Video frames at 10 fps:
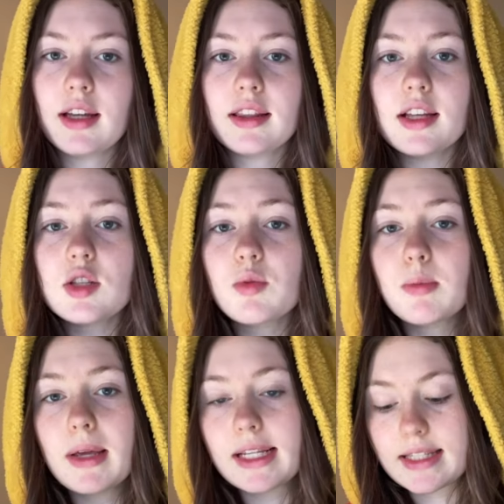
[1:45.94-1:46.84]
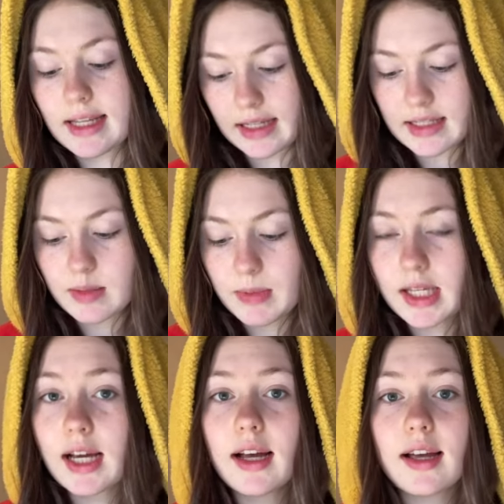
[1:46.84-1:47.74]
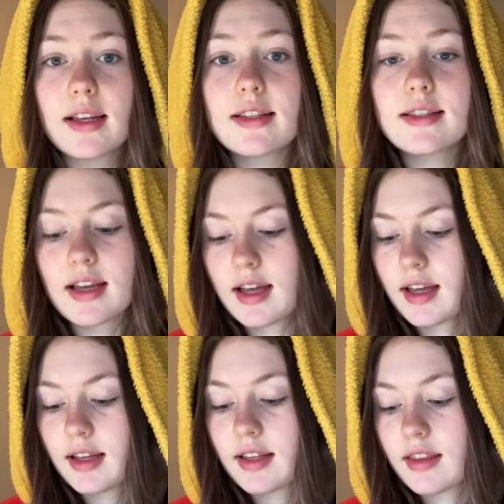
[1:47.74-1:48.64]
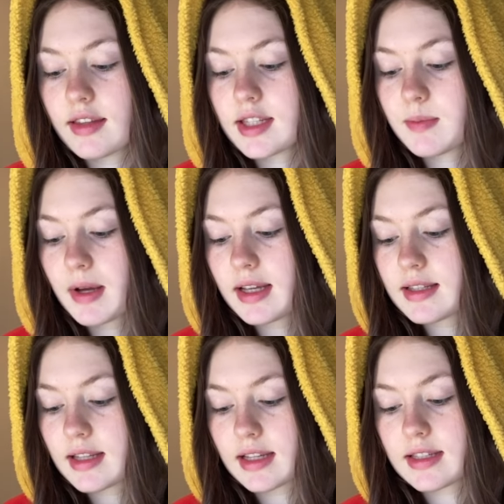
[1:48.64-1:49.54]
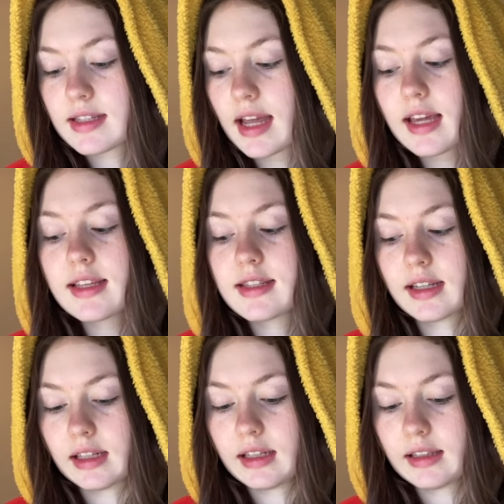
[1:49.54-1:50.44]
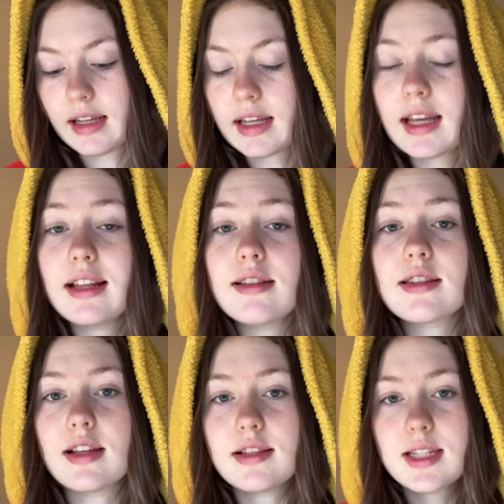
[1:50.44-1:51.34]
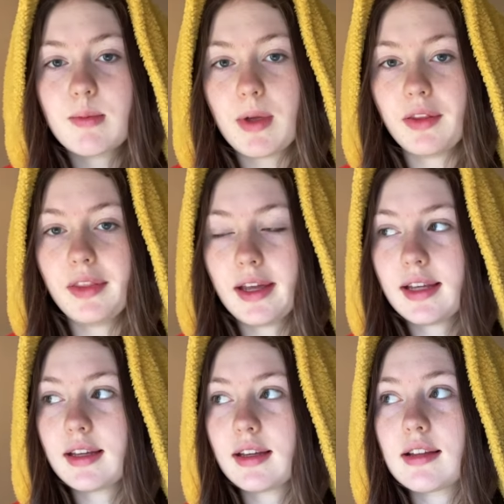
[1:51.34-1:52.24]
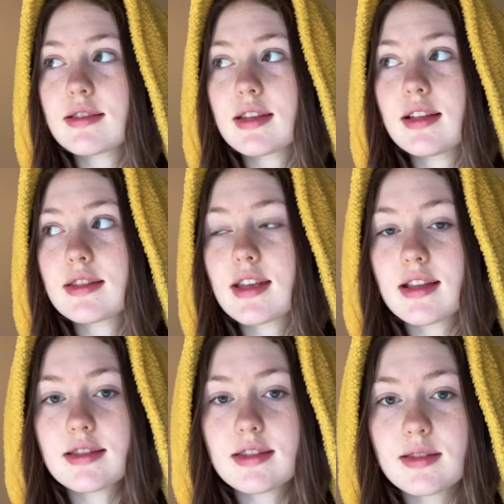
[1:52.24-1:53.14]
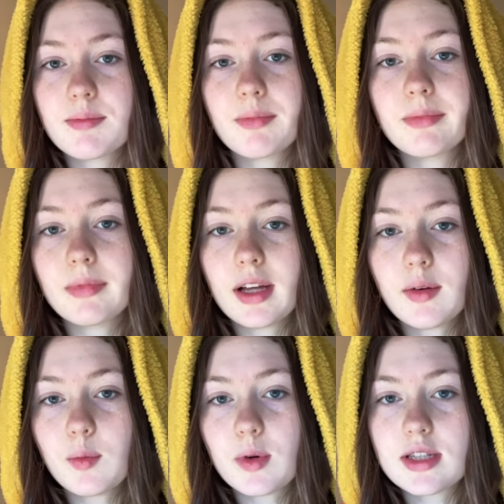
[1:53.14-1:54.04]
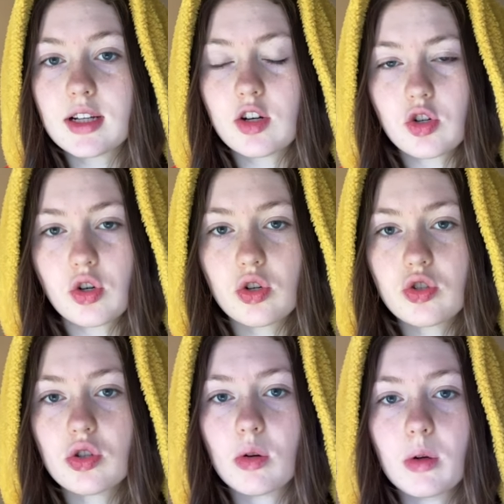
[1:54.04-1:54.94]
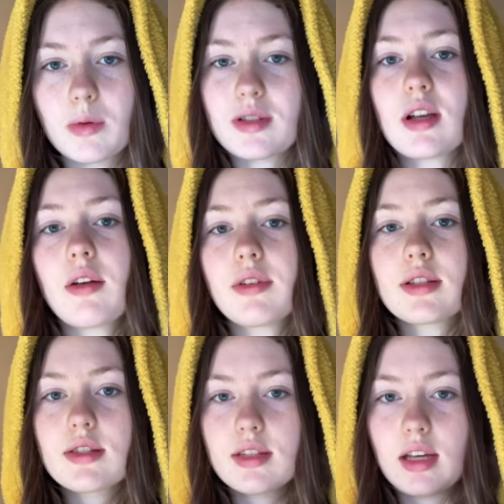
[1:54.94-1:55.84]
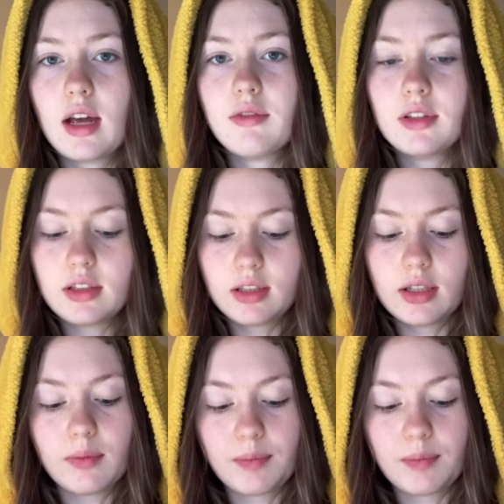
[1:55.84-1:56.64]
This would make sense because the spices tasted like incense, smelled like, and incense was in a church, so it was obviously heavenly.